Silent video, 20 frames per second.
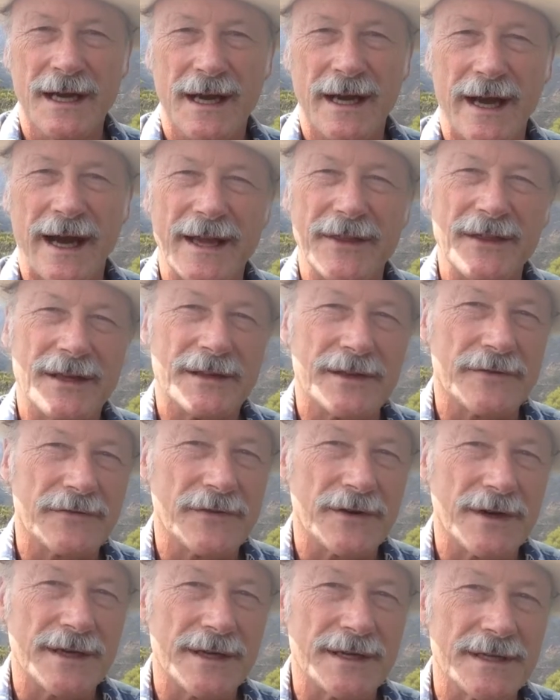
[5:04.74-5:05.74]
I think the
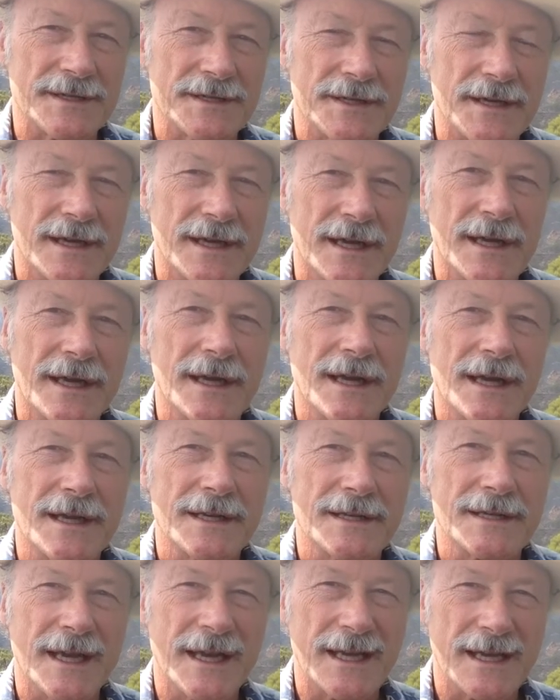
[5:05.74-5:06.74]
phrase,
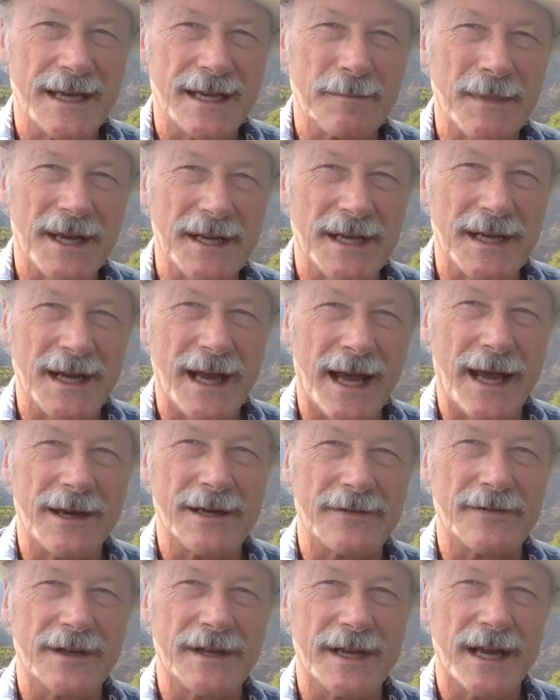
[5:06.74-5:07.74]
taking money
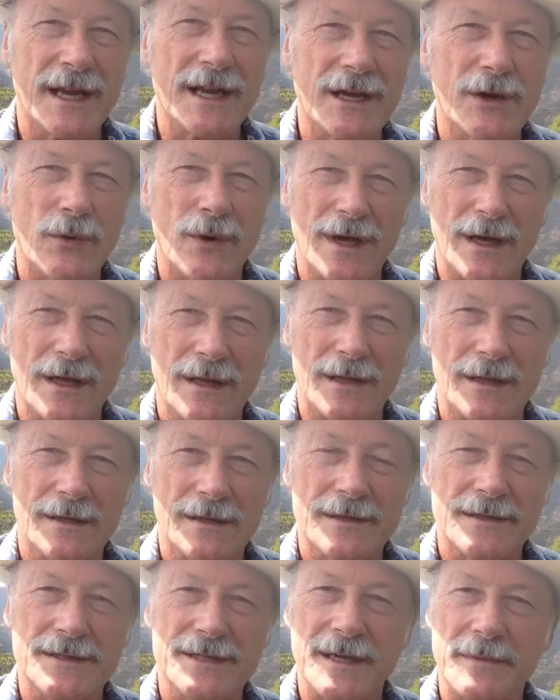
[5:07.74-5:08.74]
out of an inkwell,
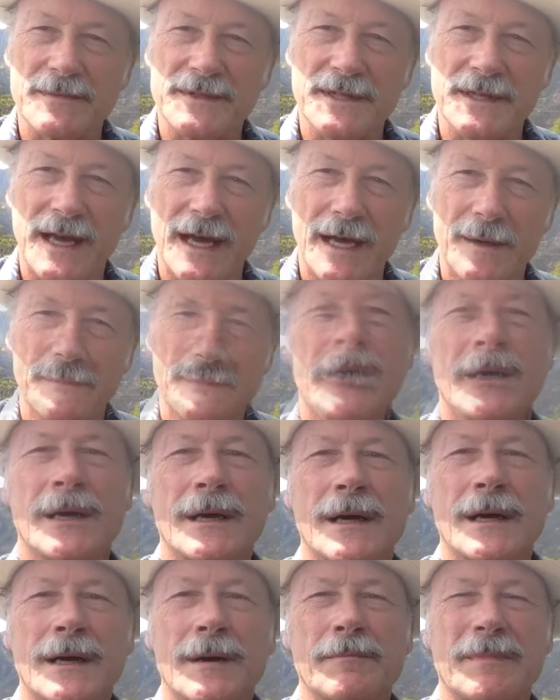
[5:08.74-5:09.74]
sums it up.
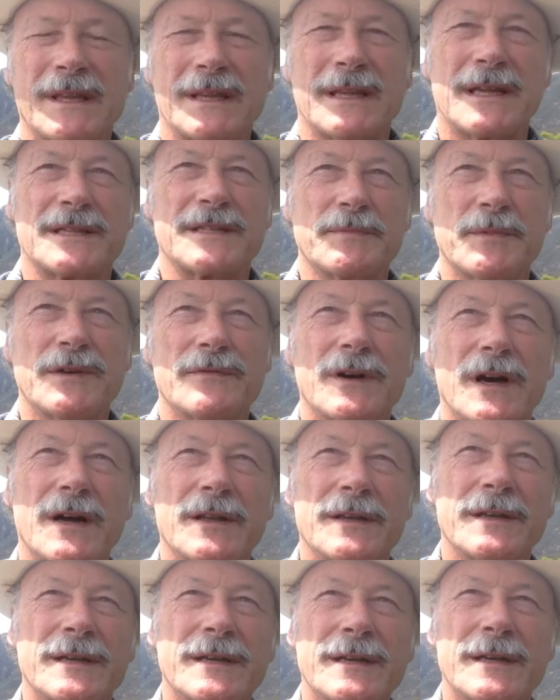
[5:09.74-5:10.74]
But let's move
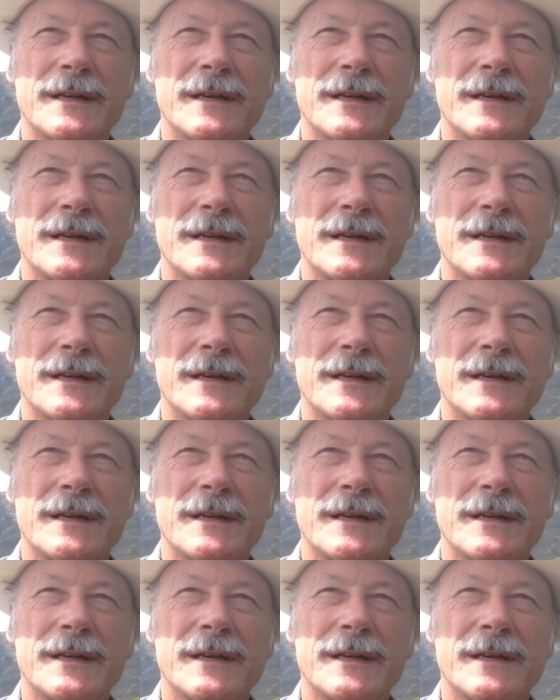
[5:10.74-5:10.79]
on.